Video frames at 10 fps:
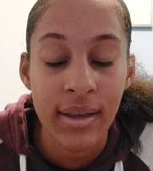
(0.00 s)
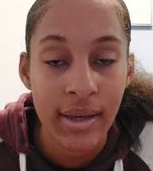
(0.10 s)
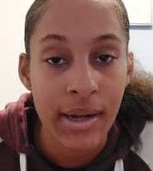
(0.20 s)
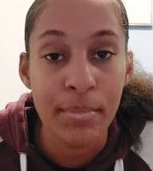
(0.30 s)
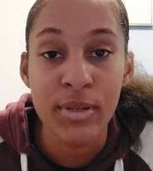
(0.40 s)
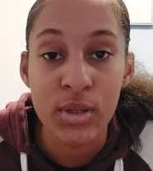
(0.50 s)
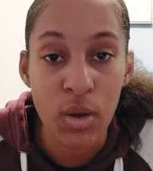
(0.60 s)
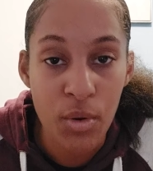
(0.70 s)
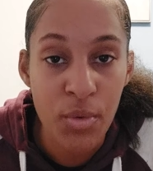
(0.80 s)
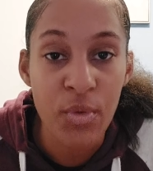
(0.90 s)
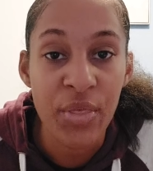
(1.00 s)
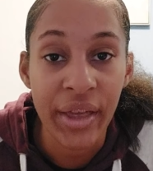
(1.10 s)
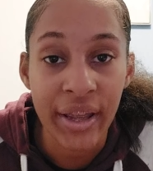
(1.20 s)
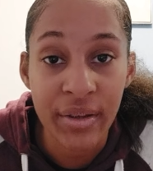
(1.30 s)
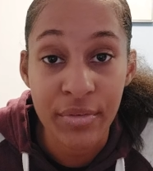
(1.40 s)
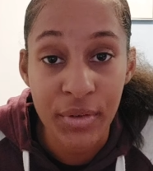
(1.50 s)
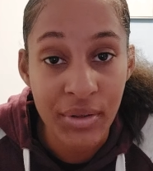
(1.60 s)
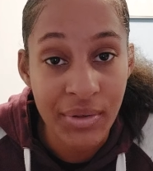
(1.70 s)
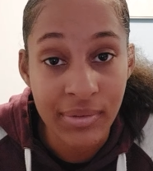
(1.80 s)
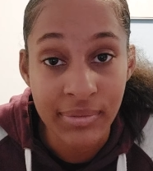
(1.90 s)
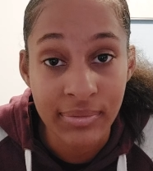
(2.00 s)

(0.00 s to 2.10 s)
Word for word: And I'm so thankful